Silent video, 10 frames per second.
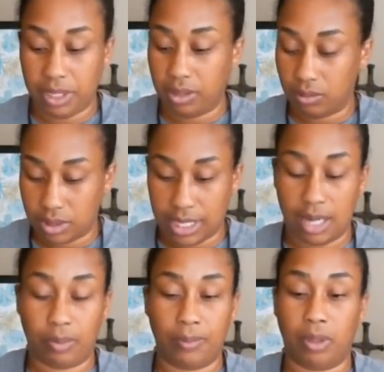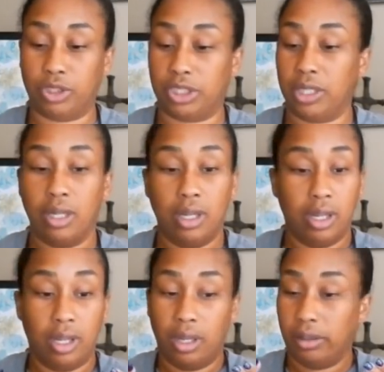deal, same promotion
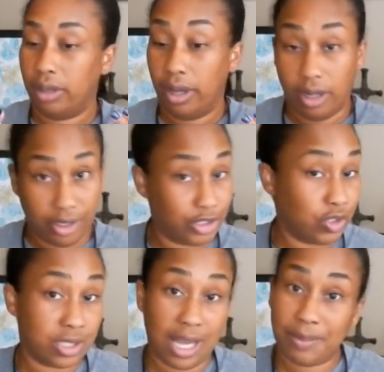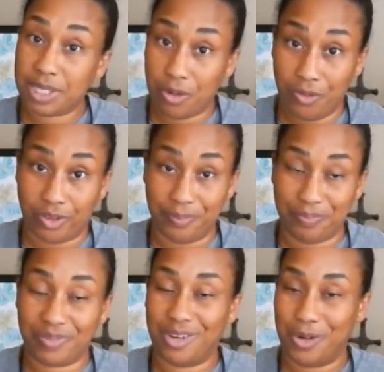100 times
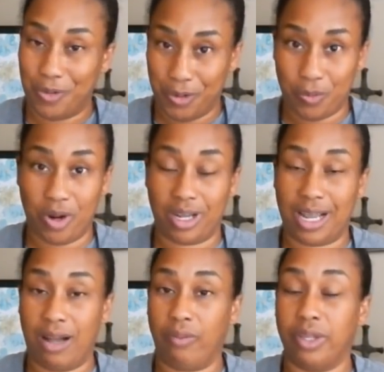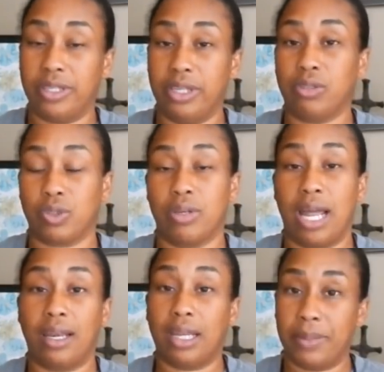over on one account. The deals are
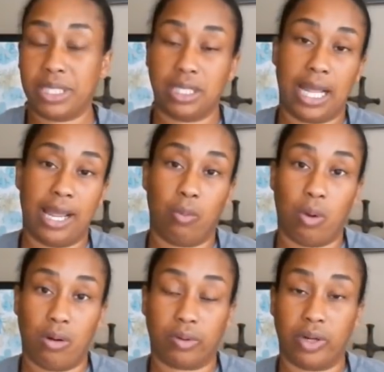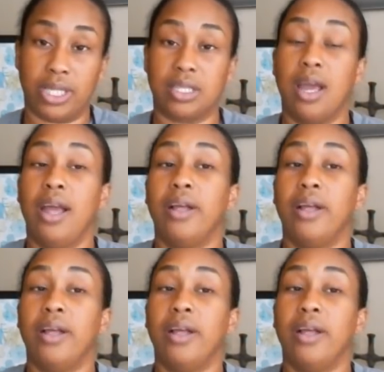not limited at Walgreens.